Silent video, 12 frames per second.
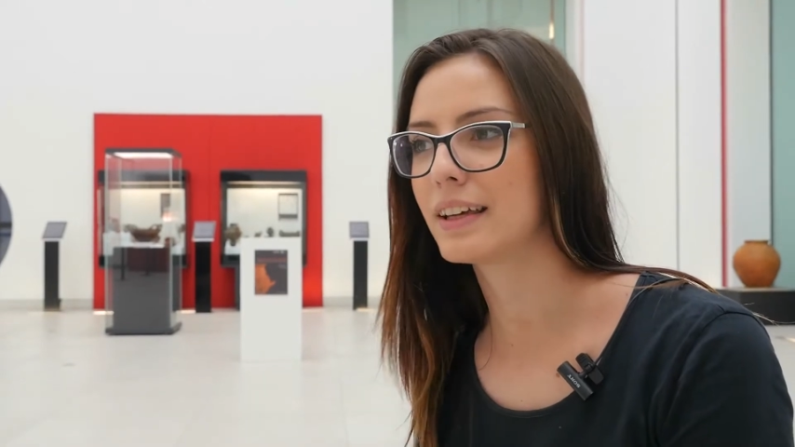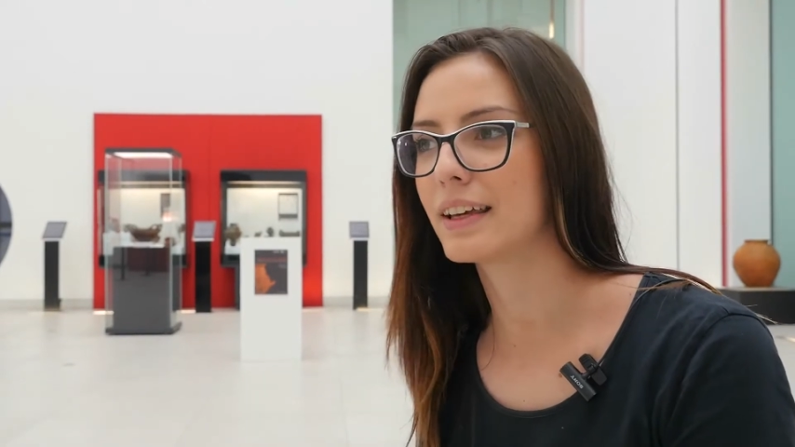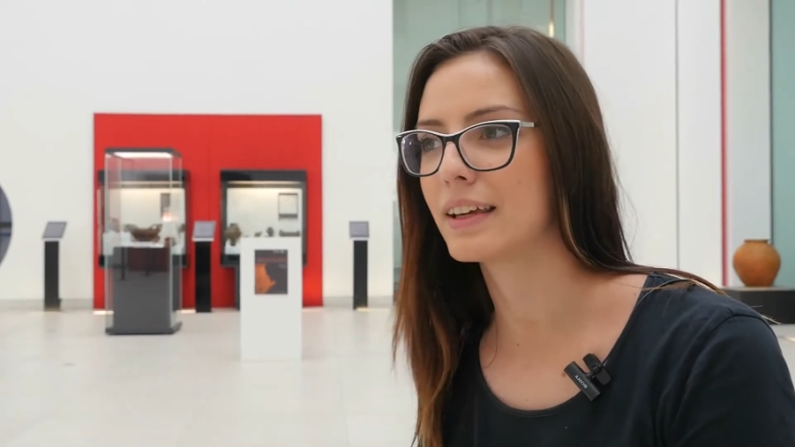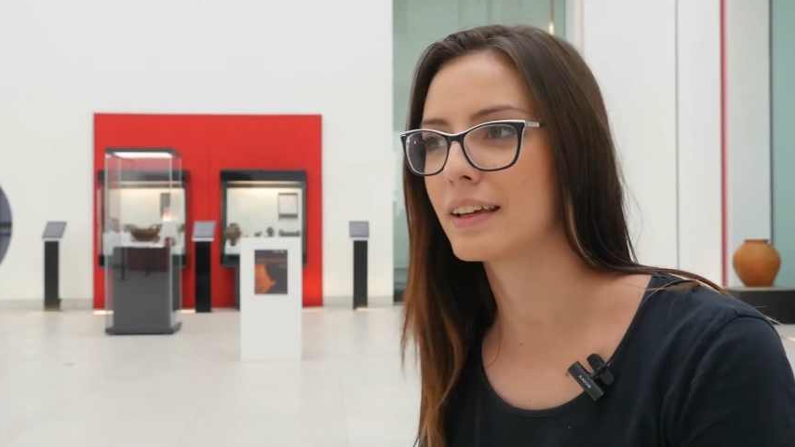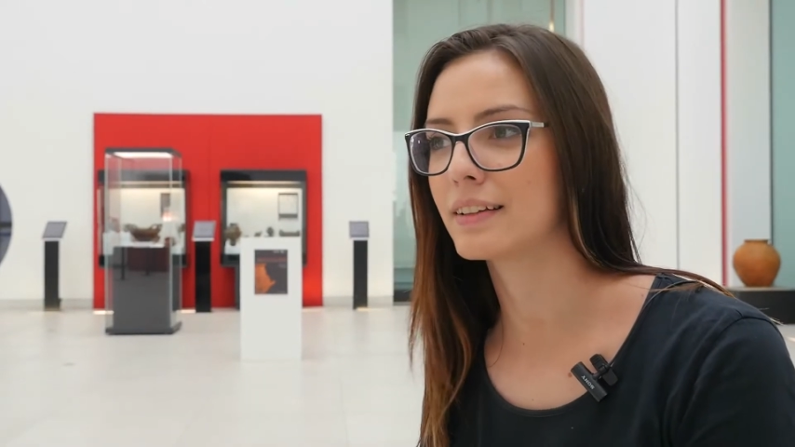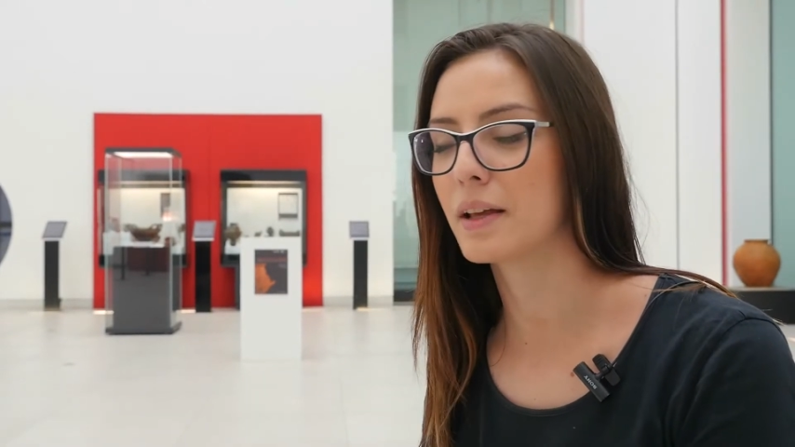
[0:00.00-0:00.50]

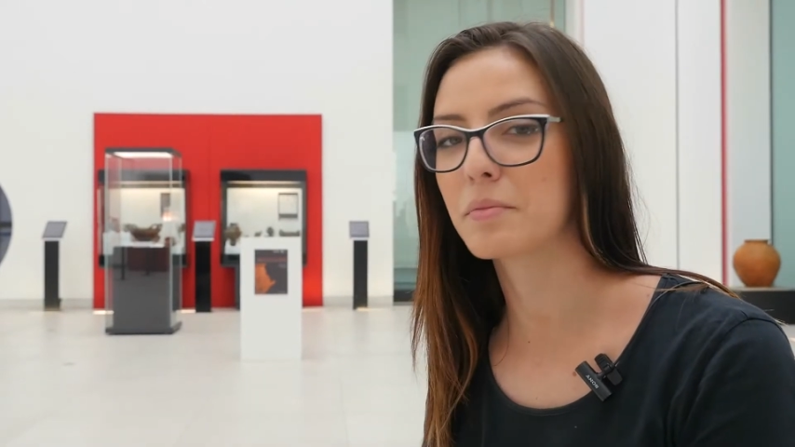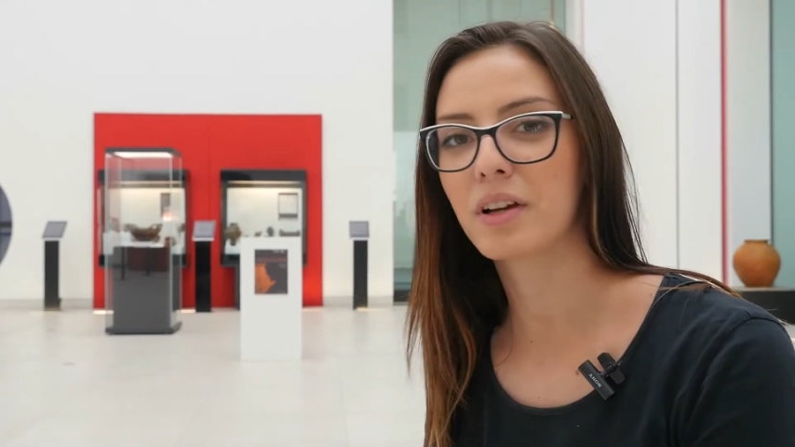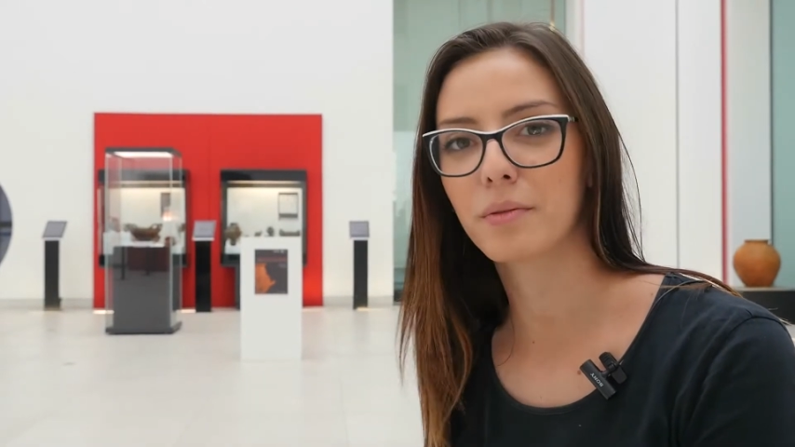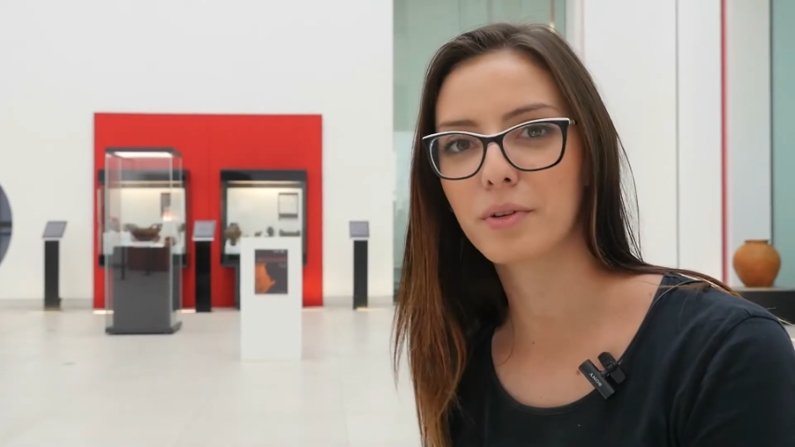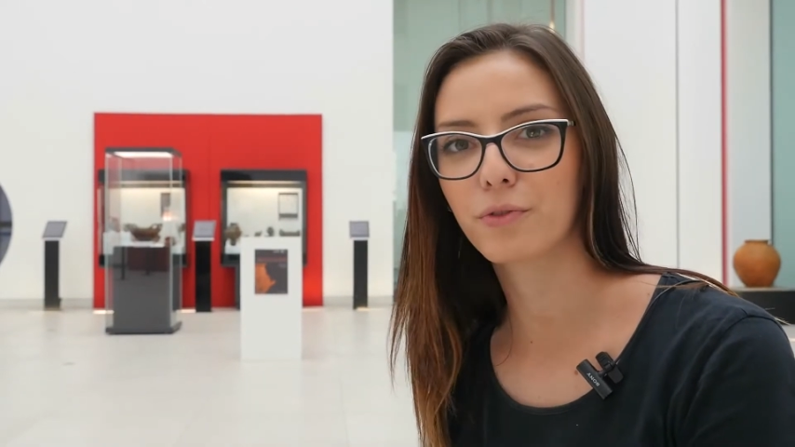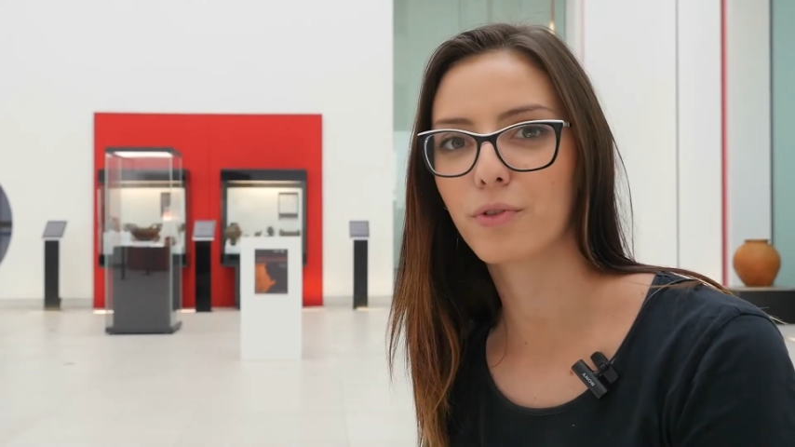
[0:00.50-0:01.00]
and I'm
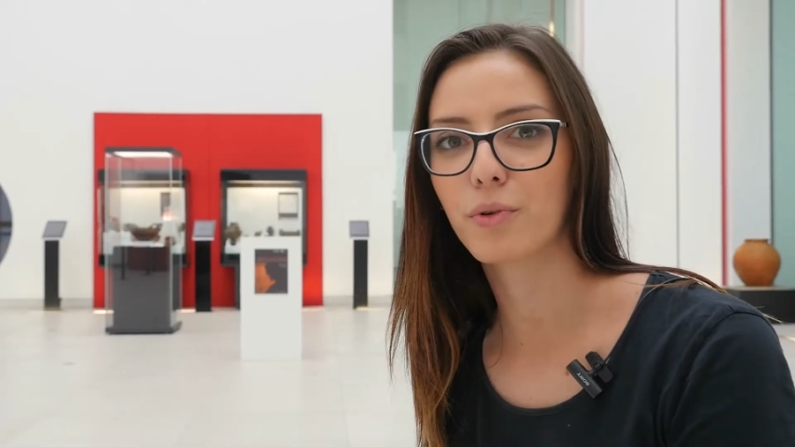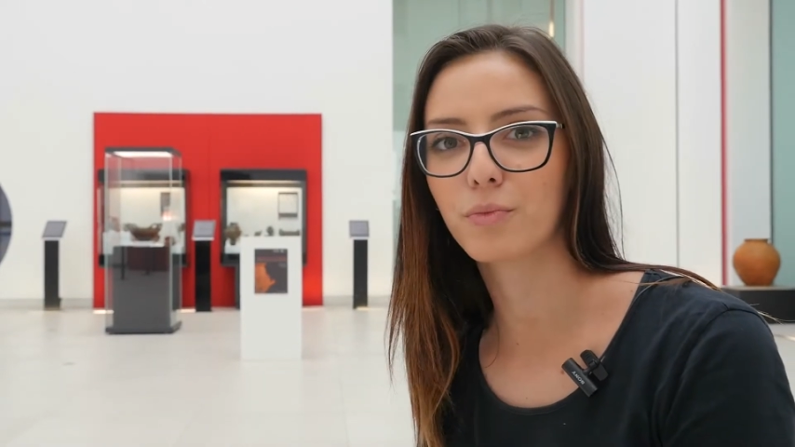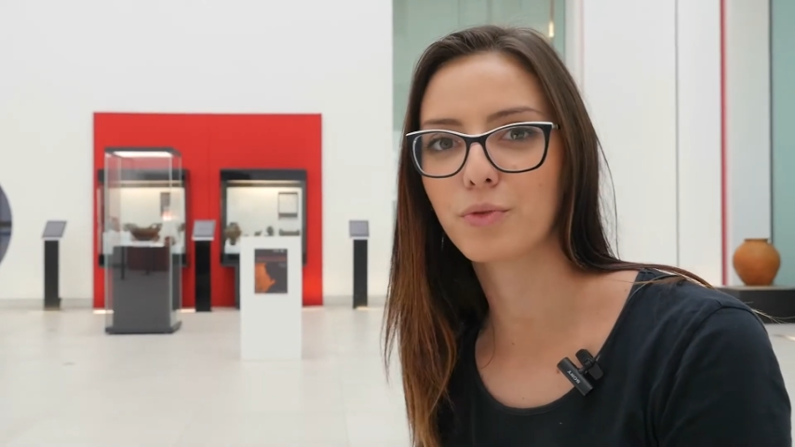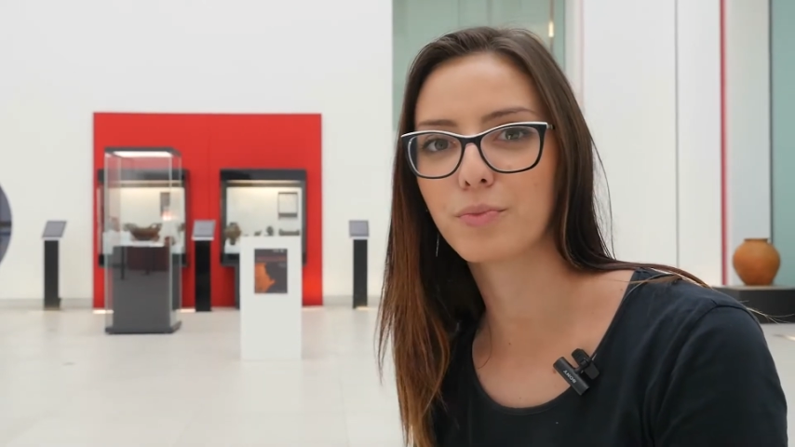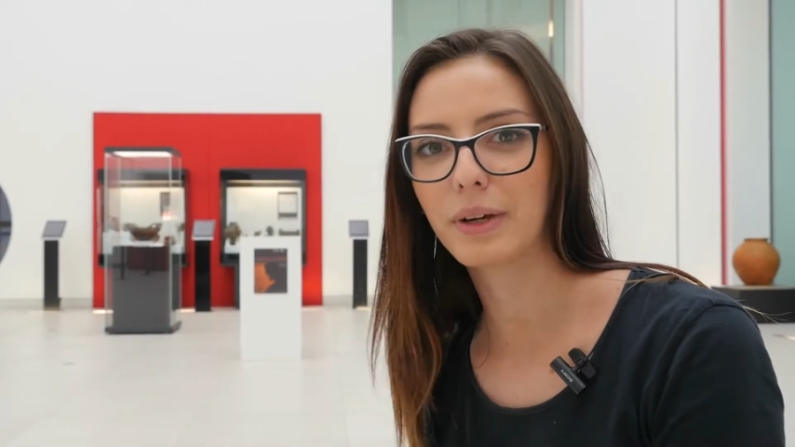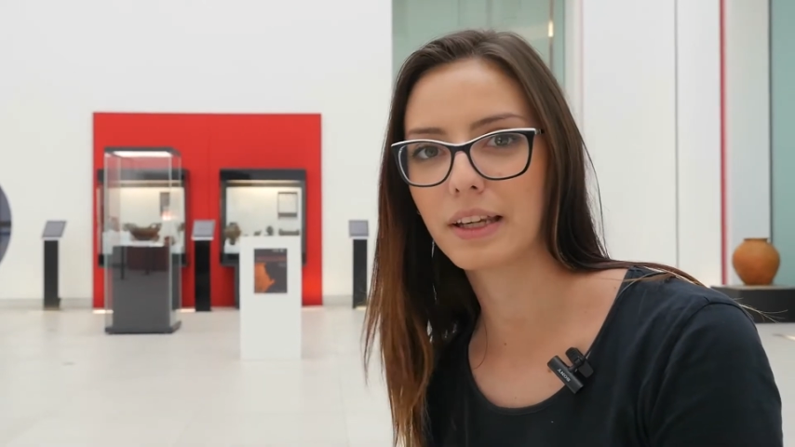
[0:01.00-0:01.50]
coming from
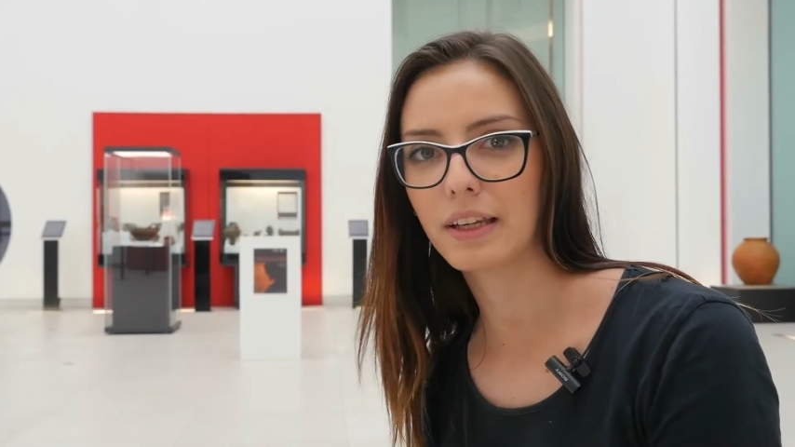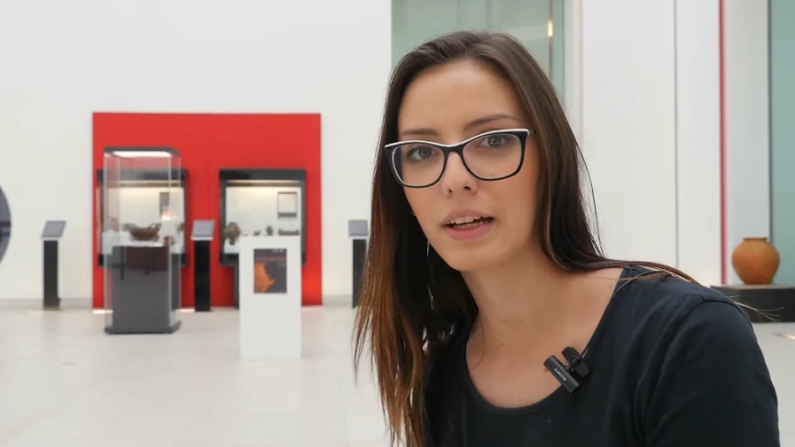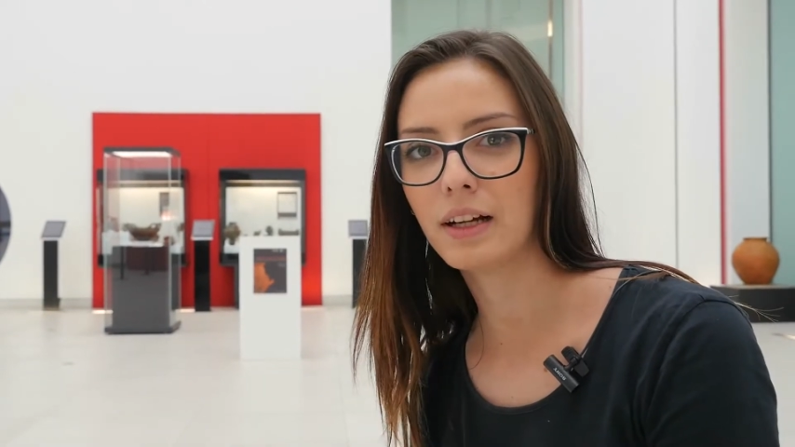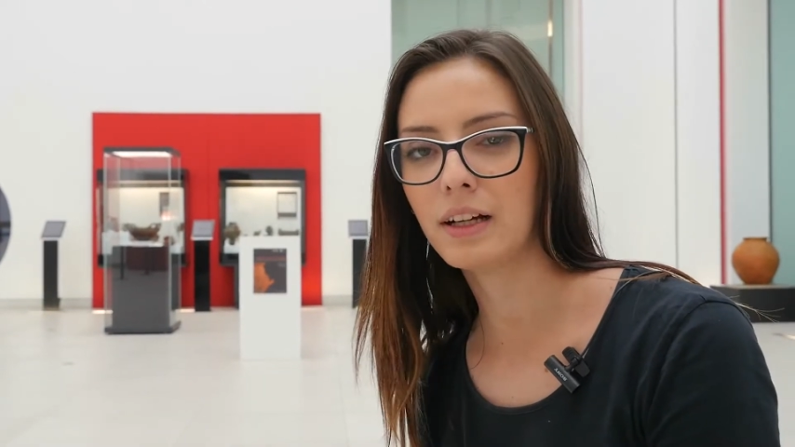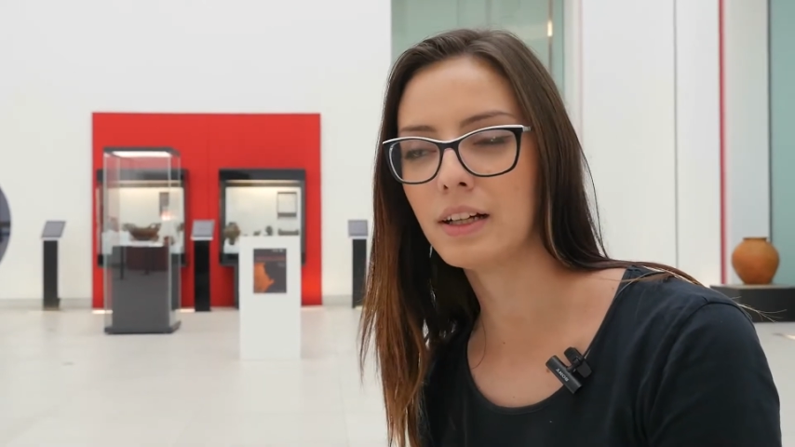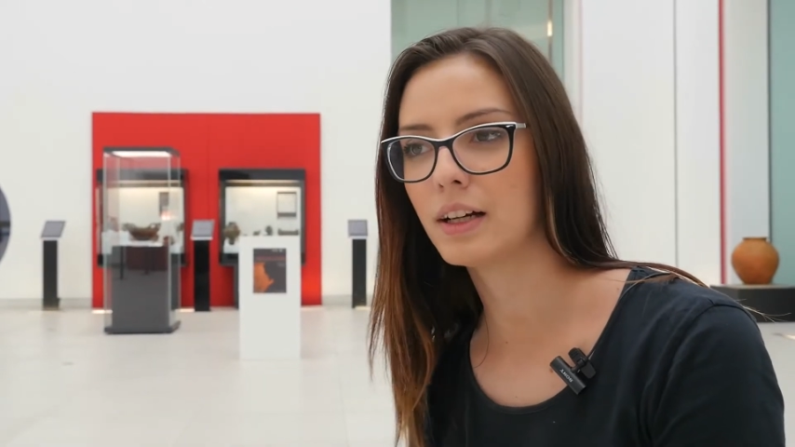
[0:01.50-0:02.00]

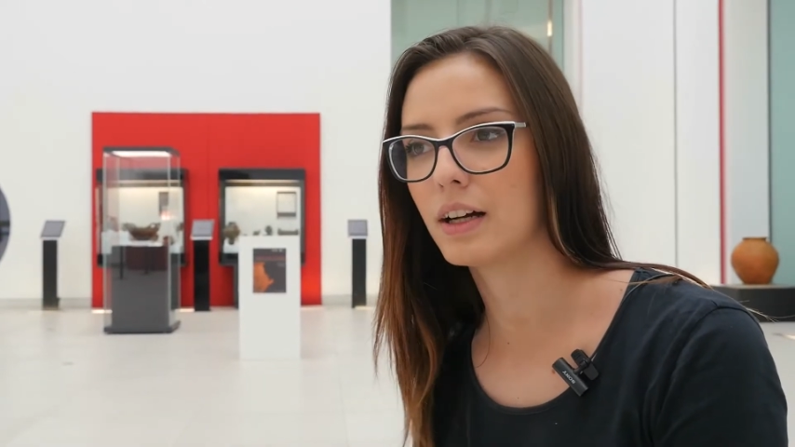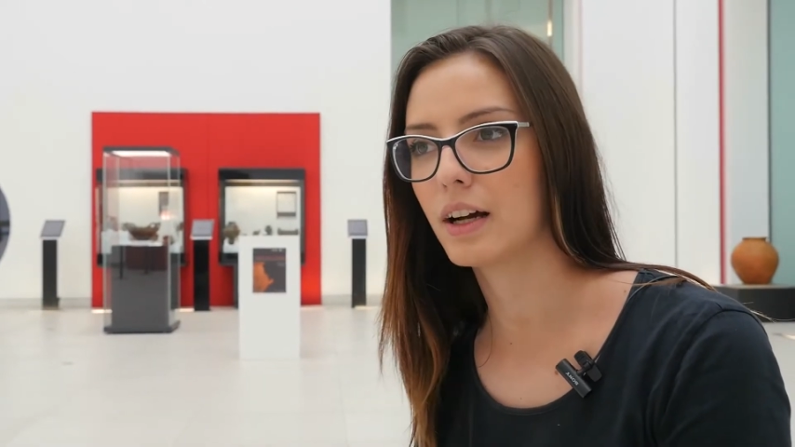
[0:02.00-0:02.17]
Romania.